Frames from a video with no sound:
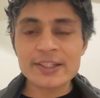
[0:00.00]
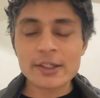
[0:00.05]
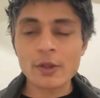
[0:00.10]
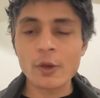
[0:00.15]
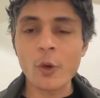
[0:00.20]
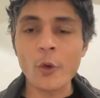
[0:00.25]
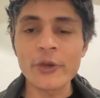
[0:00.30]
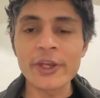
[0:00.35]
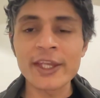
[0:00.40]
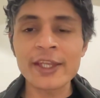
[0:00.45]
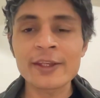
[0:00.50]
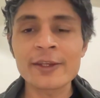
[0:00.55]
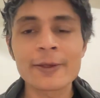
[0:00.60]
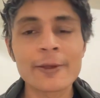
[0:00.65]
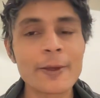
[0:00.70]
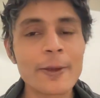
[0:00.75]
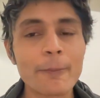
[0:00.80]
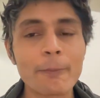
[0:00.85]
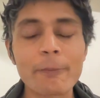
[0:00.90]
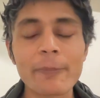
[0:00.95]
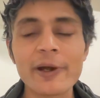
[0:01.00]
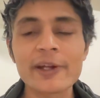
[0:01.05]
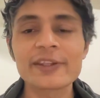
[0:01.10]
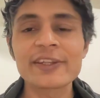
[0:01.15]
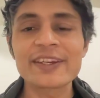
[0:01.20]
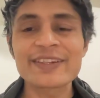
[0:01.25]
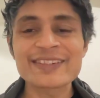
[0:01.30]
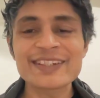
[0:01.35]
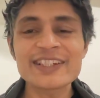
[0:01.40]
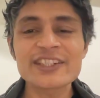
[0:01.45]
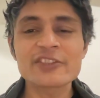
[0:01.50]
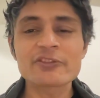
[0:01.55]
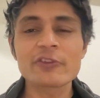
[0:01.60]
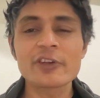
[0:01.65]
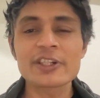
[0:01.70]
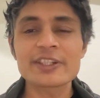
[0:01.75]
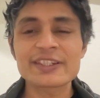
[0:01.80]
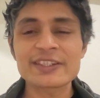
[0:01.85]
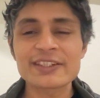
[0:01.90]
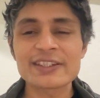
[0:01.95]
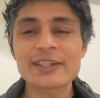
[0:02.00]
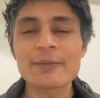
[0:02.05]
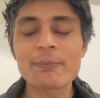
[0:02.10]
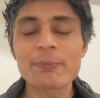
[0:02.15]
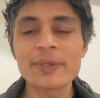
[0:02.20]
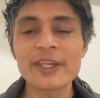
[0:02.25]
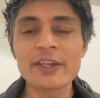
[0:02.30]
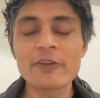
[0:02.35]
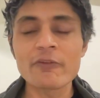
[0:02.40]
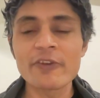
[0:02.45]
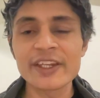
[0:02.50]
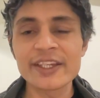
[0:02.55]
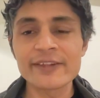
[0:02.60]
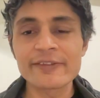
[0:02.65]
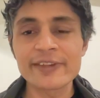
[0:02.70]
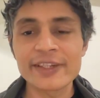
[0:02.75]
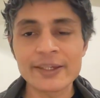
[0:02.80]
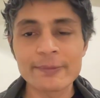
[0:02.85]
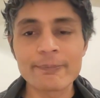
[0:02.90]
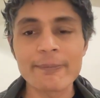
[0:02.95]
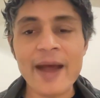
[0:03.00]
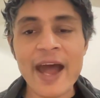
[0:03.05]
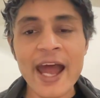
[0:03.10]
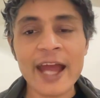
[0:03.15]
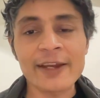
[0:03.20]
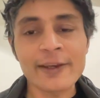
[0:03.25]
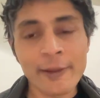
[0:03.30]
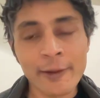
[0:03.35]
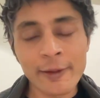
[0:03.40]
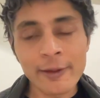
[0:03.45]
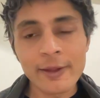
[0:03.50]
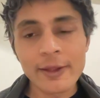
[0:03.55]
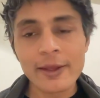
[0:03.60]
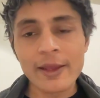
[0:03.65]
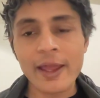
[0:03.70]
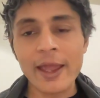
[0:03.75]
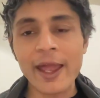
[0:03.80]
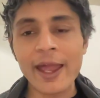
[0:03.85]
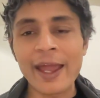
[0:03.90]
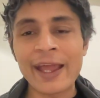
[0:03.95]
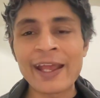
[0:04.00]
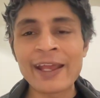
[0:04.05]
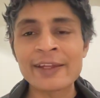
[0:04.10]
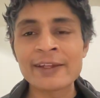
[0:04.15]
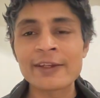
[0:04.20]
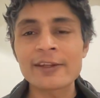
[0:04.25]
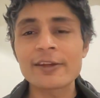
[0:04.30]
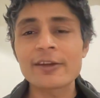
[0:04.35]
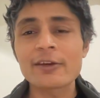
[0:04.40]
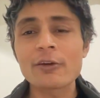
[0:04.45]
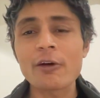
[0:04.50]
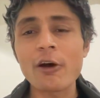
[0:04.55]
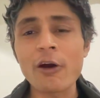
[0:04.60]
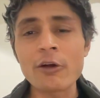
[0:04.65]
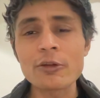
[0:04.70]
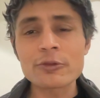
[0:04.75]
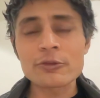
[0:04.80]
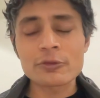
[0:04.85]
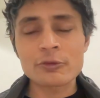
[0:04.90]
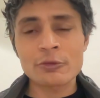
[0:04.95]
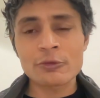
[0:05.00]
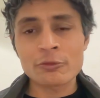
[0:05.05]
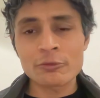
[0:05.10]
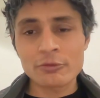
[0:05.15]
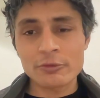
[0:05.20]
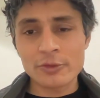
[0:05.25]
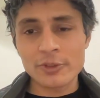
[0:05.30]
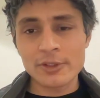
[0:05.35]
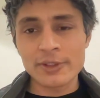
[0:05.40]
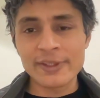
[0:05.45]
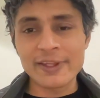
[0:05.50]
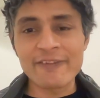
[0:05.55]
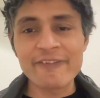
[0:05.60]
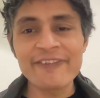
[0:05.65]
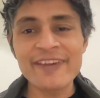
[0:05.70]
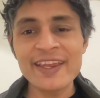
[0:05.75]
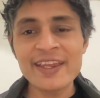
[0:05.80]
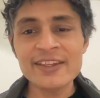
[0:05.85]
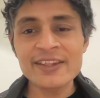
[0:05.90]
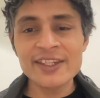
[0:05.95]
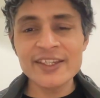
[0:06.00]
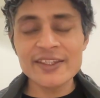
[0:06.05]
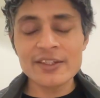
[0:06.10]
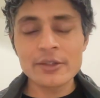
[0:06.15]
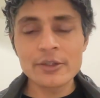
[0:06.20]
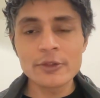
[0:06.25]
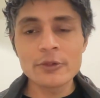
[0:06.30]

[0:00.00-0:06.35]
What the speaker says: cloning. But the results were simply very bad. And also the way these